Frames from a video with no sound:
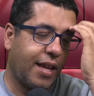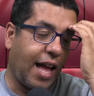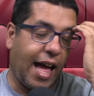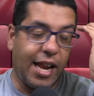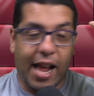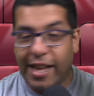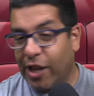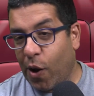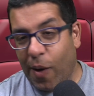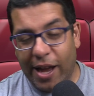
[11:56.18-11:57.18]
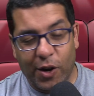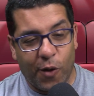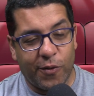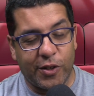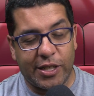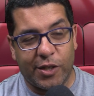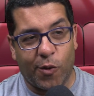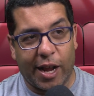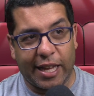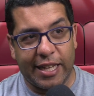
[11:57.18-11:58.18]
I don't know if there's a
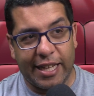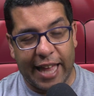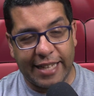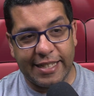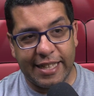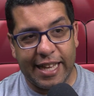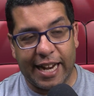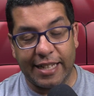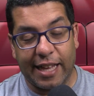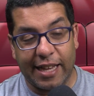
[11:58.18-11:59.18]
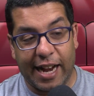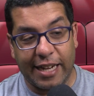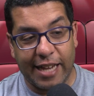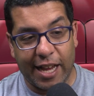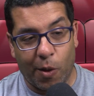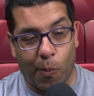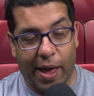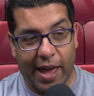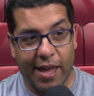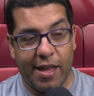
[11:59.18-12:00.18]
direct lesson that I take
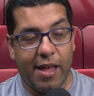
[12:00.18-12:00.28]
away